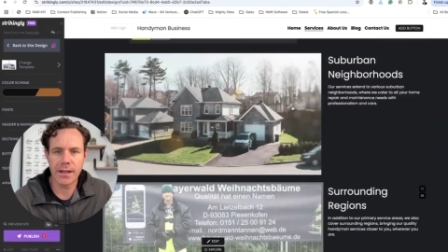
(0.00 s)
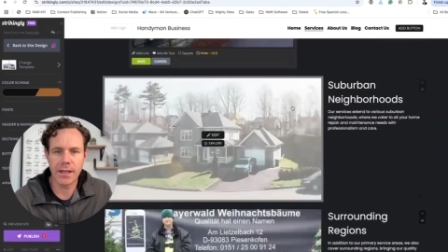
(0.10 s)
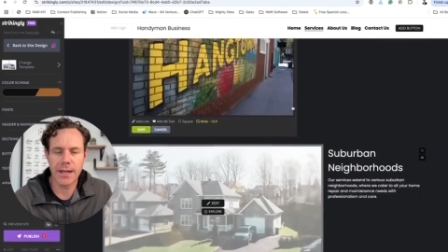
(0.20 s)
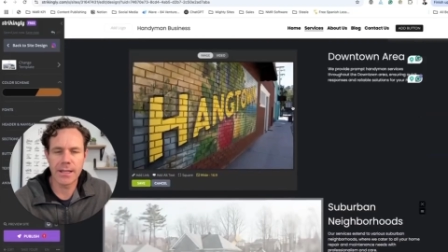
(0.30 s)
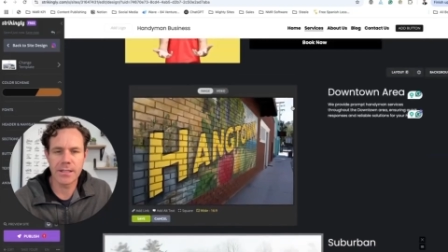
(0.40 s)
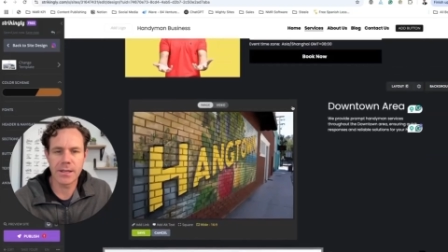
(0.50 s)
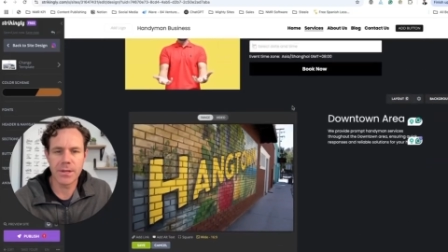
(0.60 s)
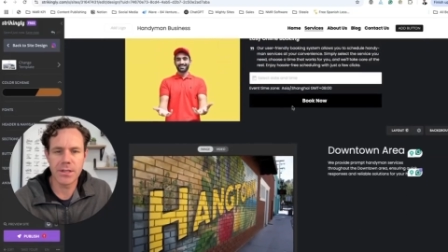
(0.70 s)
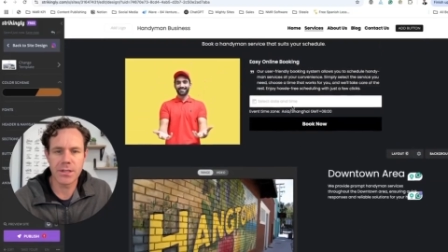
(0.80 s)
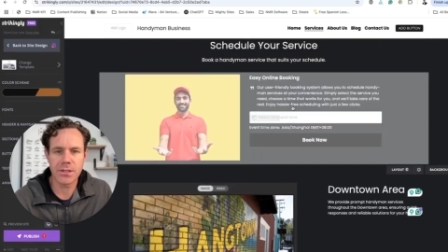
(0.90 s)
of these
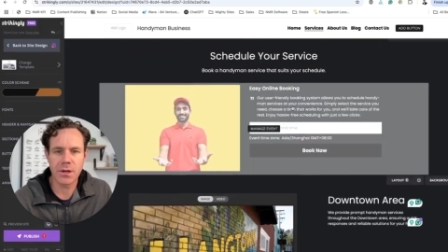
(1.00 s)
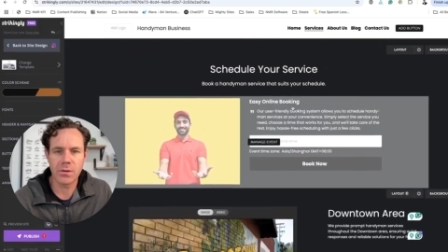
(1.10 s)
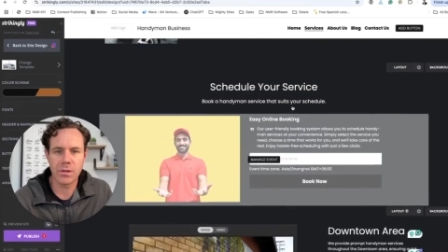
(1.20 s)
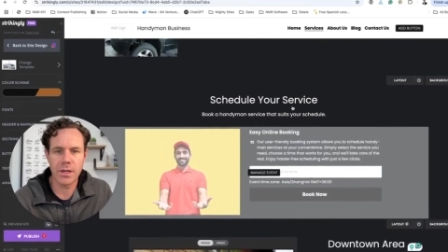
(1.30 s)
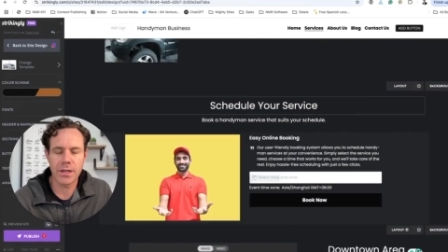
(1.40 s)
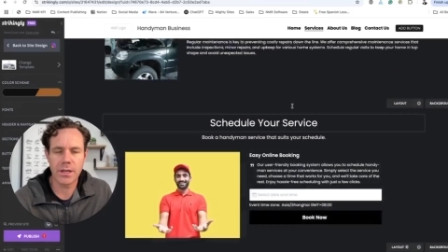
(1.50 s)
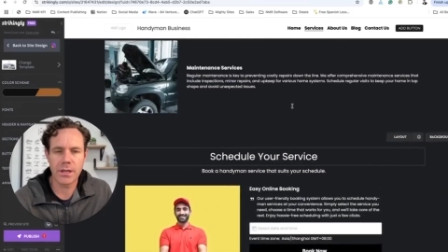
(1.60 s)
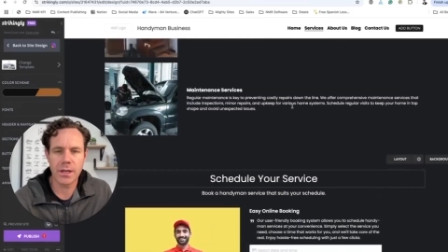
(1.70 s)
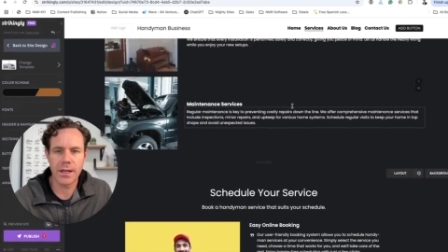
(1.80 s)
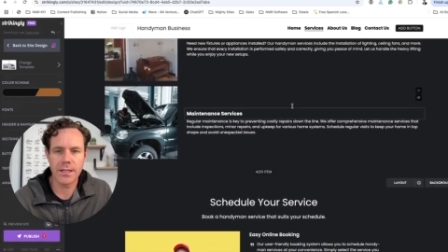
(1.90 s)
images don't look
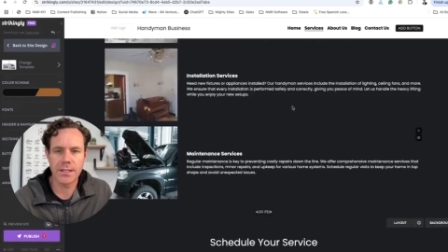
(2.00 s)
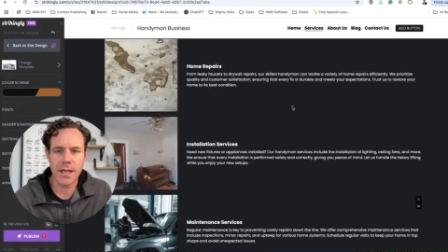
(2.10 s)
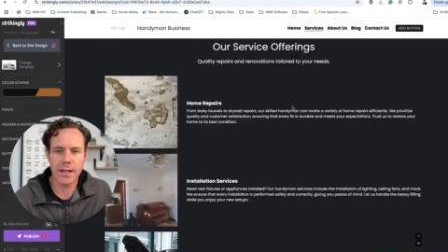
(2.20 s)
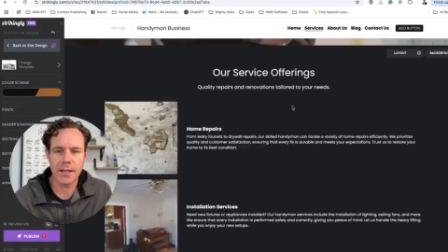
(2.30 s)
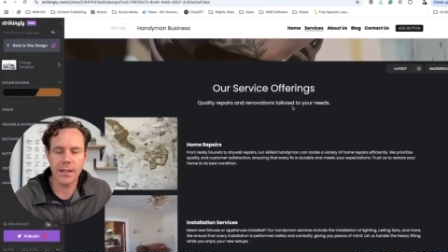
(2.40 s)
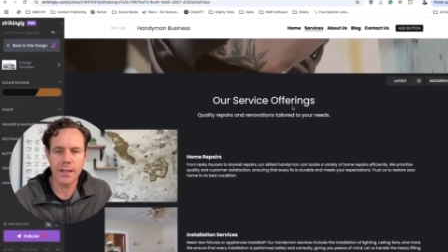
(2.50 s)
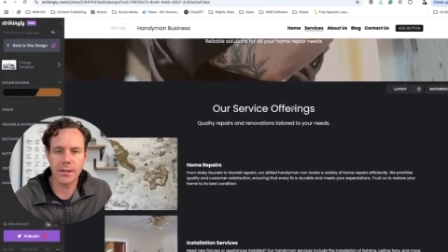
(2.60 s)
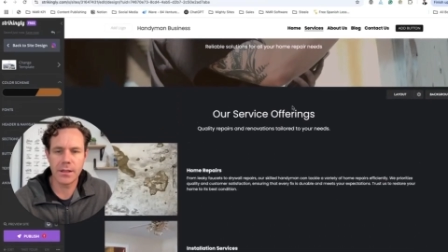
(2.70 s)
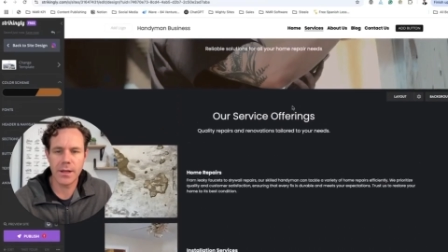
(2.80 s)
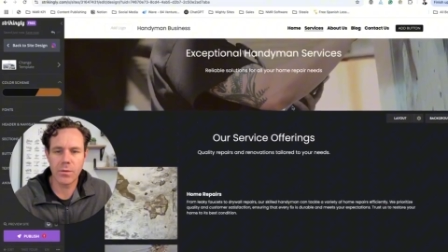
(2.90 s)
exactly
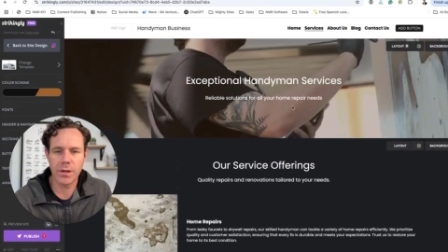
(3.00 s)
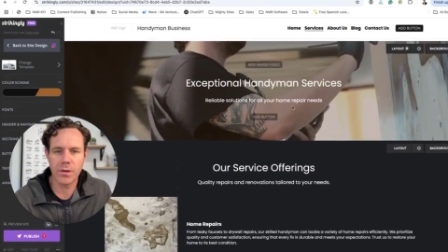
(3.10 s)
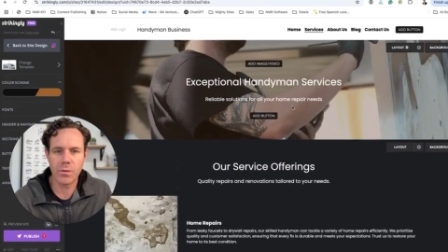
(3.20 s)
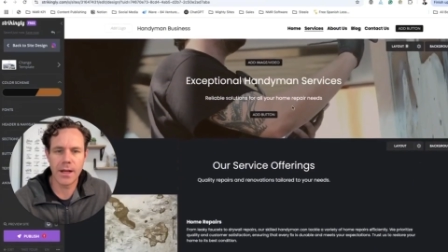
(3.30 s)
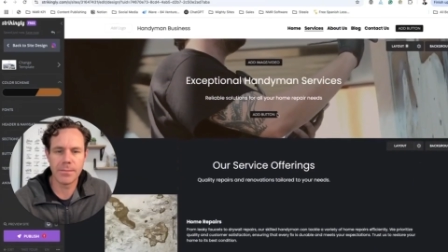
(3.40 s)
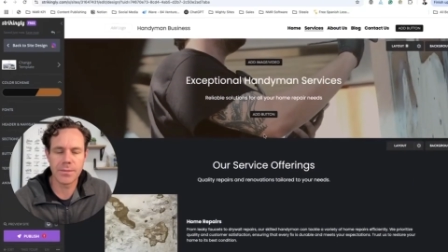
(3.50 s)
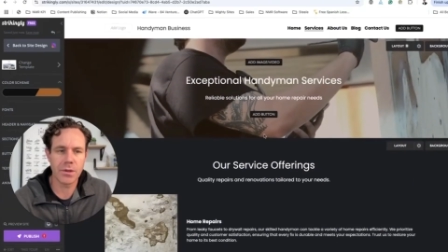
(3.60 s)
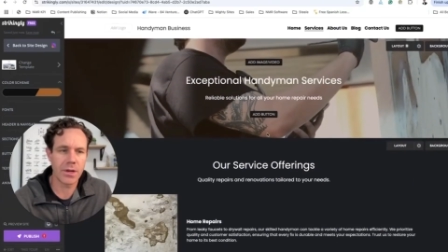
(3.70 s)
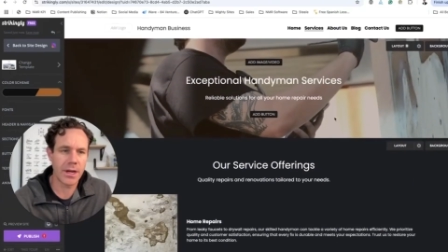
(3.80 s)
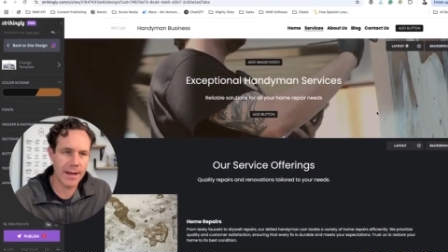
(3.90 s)
like what you'd want. So you're
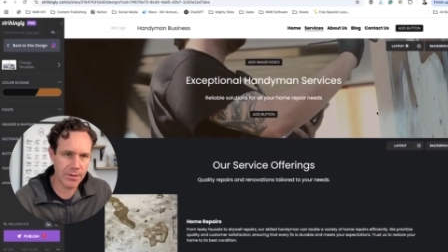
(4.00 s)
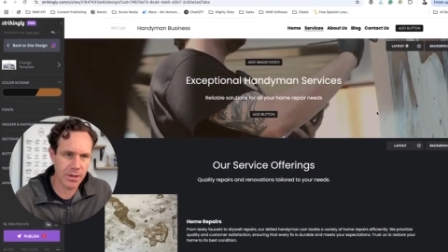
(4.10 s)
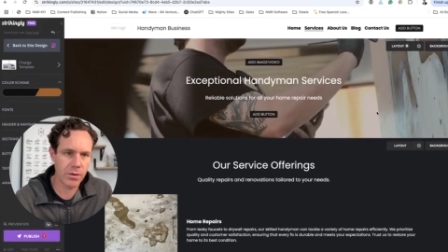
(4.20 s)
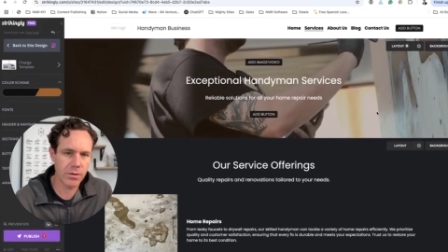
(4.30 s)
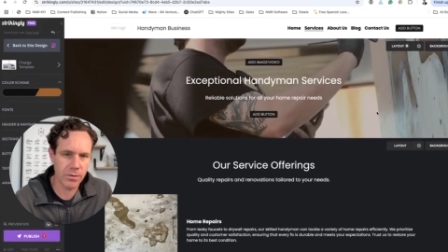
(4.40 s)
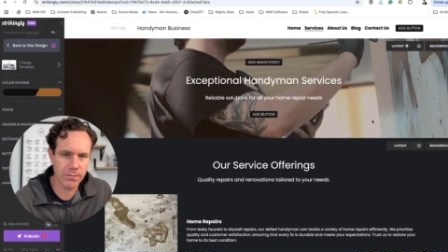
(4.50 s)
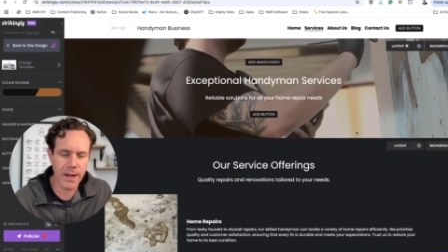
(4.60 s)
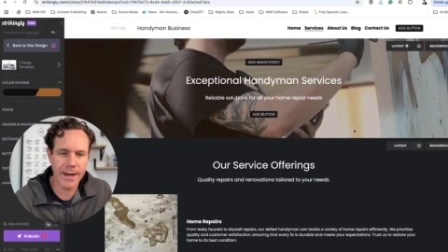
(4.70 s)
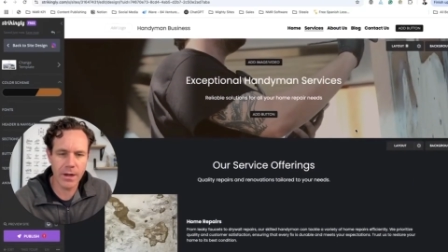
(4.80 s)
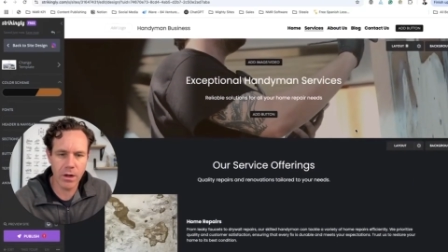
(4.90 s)
going to have to go through and
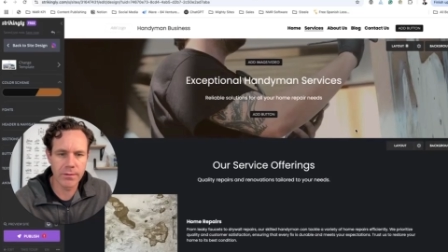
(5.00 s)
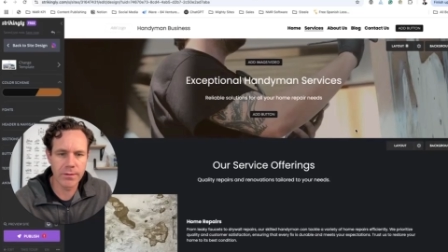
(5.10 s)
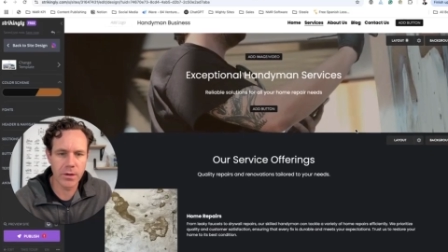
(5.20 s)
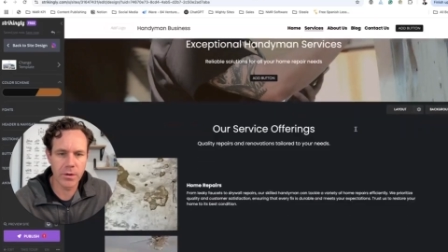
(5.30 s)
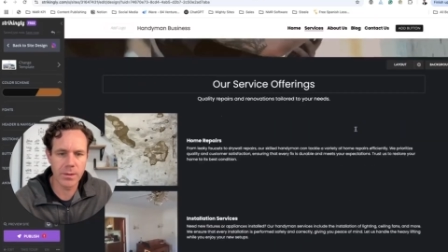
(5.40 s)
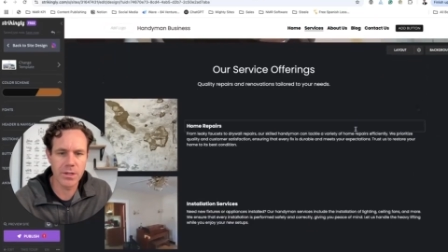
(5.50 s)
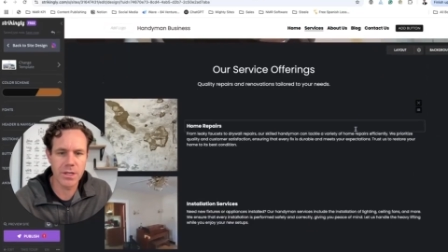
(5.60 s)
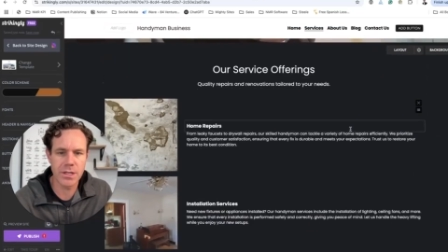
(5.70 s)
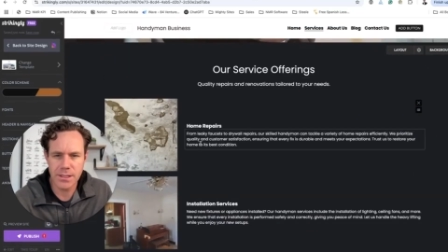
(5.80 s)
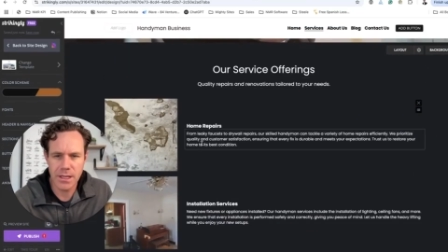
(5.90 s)
find all of your own
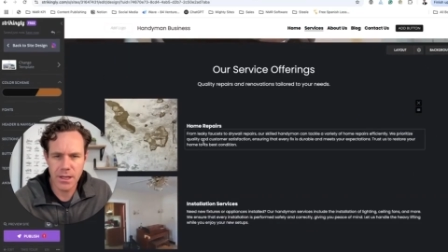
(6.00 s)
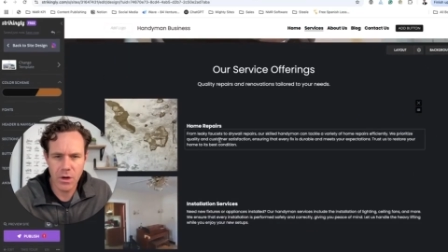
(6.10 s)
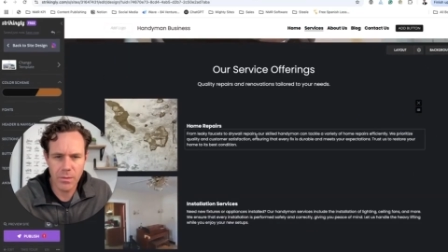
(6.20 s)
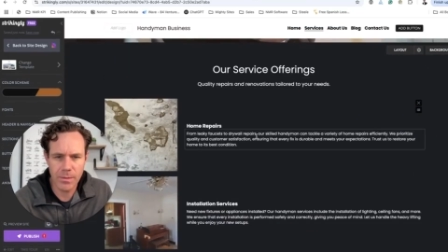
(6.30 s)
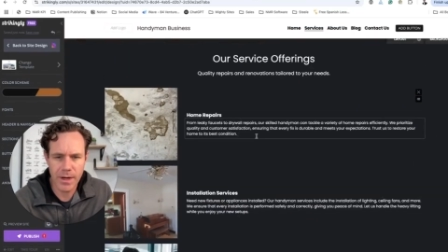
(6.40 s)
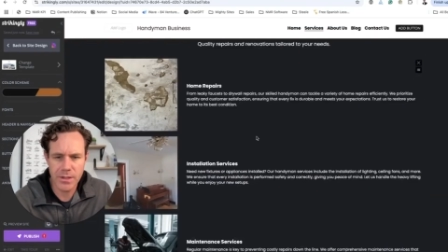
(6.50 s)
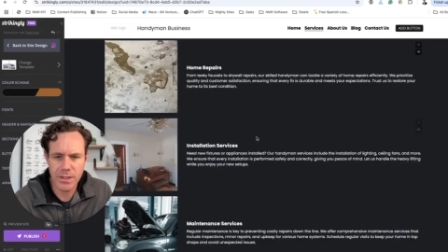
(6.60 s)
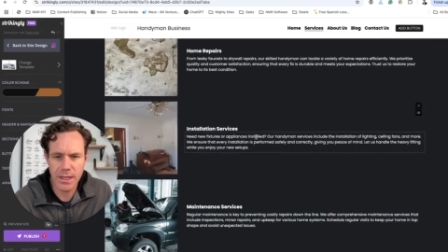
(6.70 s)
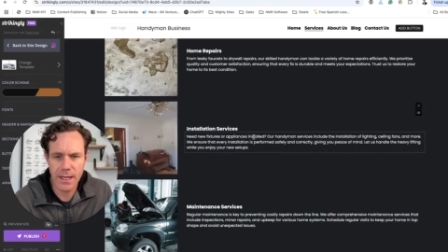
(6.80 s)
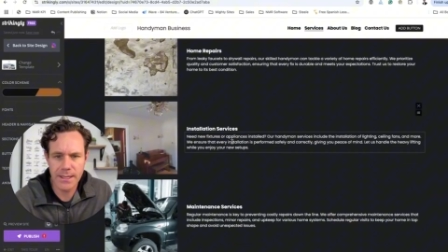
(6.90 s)
images. The home repairs,
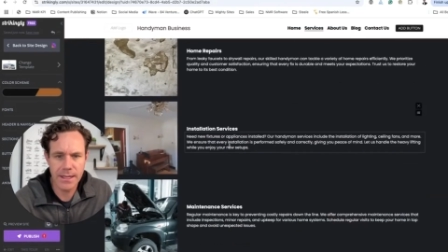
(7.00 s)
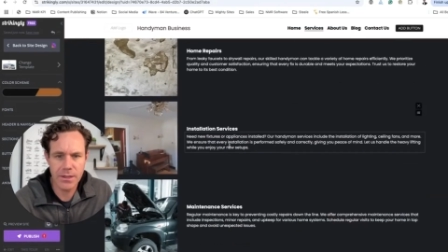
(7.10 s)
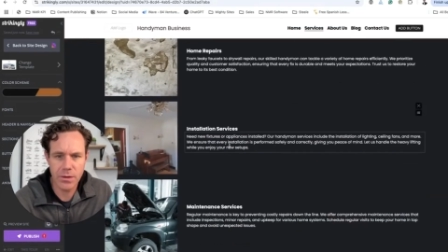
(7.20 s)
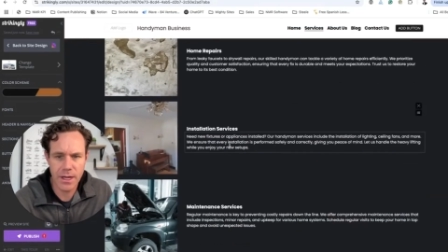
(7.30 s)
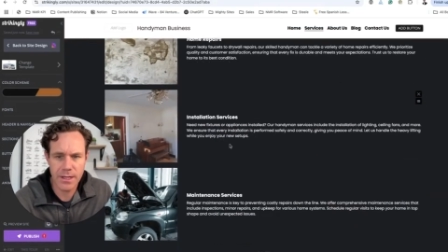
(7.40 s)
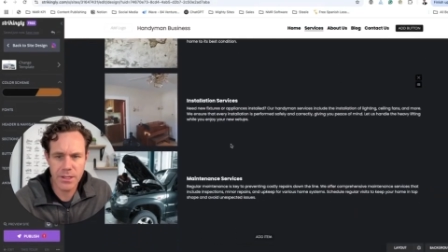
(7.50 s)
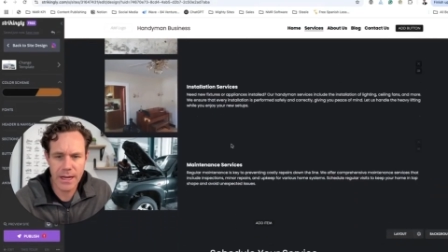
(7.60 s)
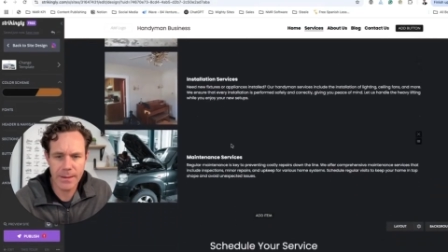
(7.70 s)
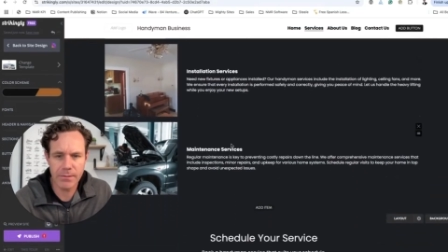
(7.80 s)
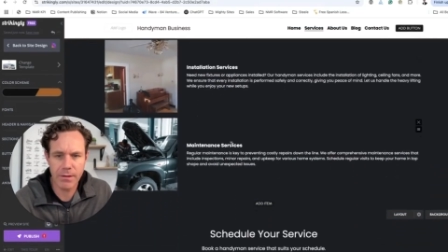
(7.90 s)
it did do a nice
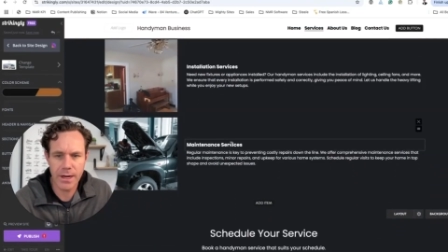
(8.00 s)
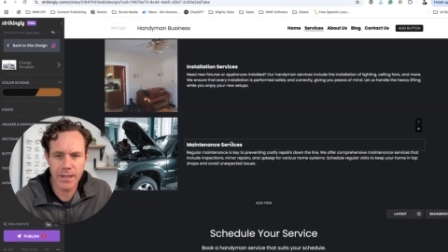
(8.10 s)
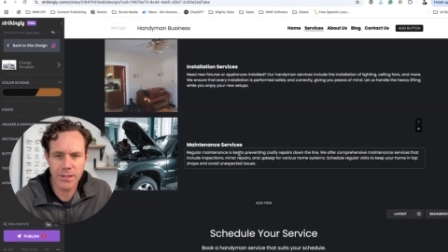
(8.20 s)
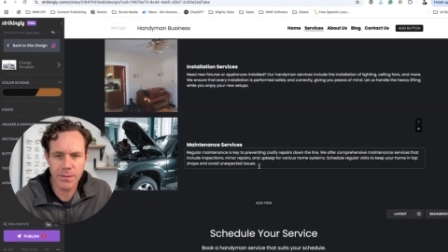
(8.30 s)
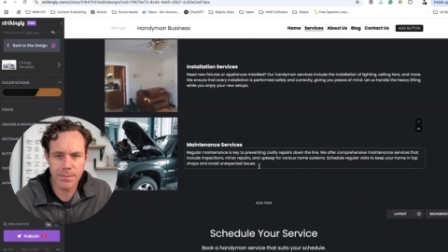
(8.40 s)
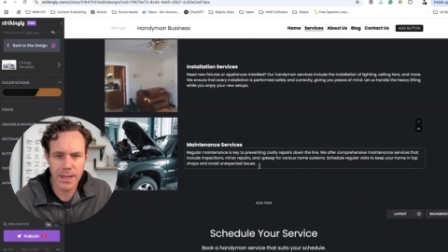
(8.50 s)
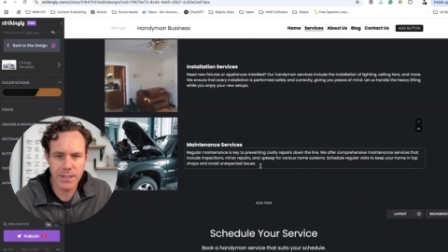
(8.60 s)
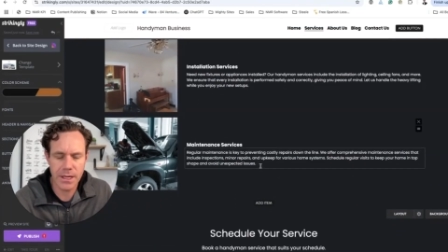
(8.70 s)
job of writing some basic